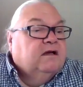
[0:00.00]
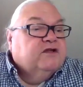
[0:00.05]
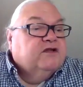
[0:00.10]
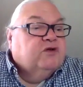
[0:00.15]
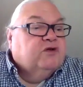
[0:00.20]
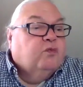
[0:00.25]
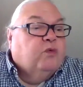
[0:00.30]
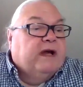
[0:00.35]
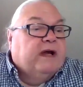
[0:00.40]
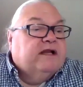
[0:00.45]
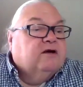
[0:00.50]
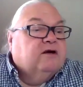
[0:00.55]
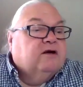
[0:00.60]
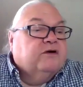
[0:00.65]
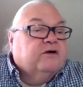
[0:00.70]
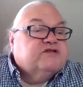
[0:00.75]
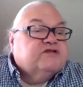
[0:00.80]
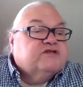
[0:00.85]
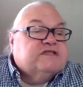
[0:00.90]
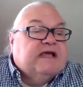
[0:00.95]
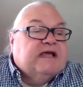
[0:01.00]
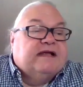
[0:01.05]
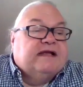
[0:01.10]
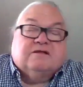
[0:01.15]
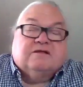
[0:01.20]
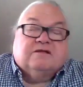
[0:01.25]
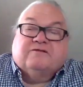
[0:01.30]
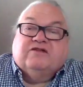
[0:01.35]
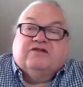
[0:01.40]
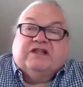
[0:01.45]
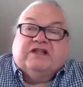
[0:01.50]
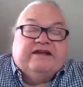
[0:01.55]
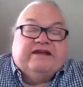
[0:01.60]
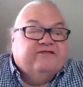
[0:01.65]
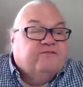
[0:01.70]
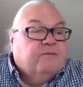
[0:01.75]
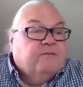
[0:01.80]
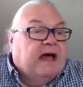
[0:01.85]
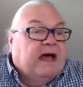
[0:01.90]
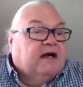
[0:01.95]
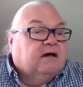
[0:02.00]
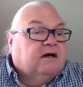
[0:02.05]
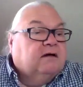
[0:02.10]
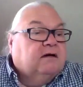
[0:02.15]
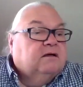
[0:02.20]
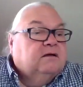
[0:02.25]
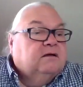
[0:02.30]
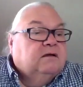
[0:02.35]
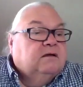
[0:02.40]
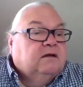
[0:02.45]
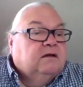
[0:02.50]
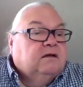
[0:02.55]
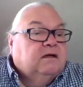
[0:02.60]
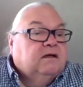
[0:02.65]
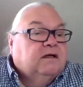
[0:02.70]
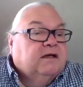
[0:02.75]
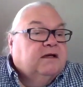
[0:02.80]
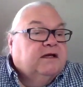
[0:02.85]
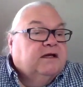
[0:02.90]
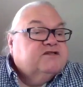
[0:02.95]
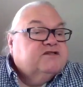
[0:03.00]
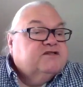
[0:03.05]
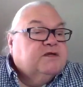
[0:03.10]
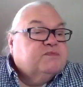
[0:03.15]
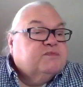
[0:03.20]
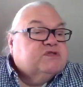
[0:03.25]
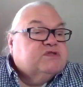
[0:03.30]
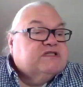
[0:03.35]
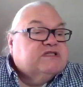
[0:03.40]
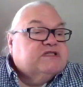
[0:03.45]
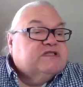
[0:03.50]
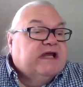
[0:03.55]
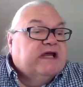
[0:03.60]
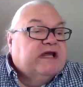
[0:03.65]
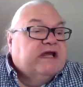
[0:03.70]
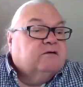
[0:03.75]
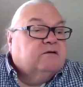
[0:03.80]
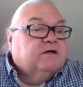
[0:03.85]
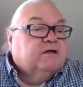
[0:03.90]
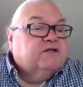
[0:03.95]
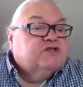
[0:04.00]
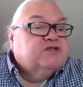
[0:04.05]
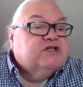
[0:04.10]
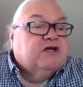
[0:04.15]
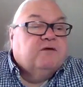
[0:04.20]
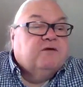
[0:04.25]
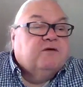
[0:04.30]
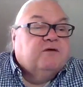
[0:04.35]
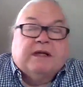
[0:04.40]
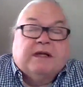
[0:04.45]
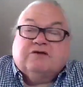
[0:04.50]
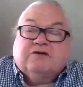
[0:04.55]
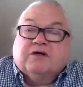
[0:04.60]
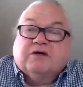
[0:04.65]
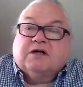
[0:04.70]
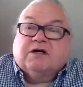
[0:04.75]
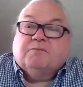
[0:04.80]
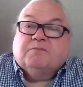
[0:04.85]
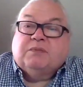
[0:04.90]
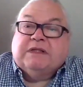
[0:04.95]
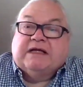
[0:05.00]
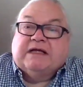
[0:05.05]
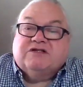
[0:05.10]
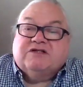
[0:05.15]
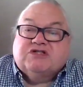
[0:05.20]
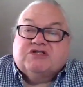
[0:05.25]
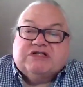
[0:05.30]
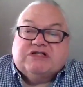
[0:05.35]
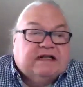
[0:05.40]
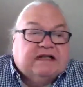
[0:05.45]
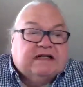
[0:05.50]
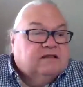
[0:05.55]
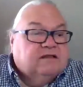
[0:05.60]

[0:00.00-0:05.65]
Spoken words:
the wet earth scent of leaf matter in some sacred geometric planchette.